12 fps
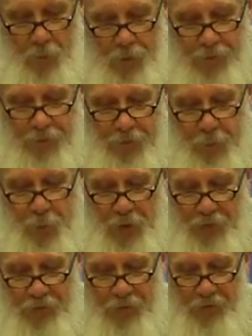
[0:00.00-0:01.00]
What is the
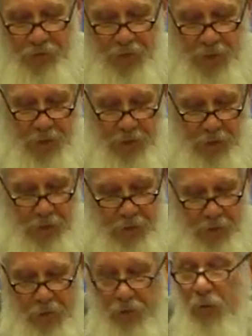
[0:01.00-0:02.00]
process
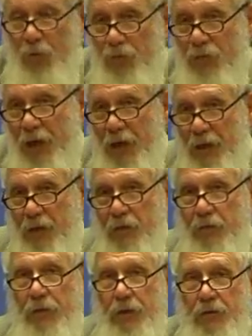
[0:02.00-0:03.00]
like? Don't try to
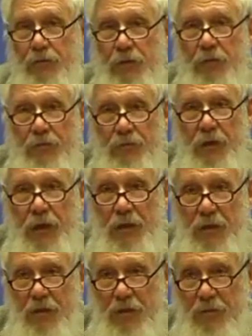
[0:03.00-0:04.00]
cure it, just
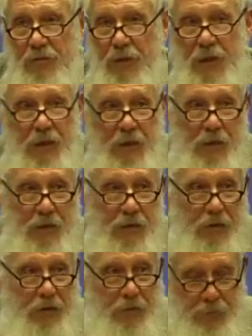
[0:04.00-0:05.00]
try to understand it.